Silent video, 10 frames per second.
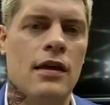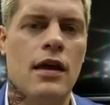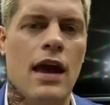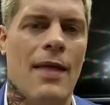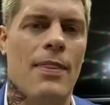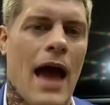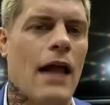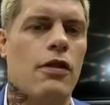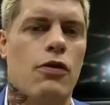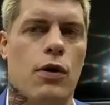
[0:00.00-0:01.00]
And
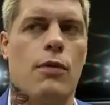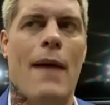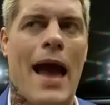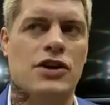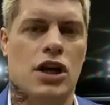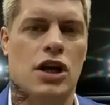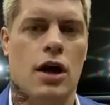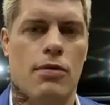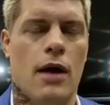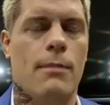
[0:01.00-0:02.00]
that's where magic
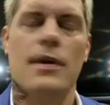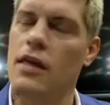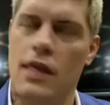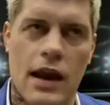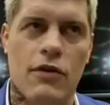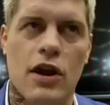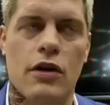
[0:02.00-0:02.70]
comes up because in every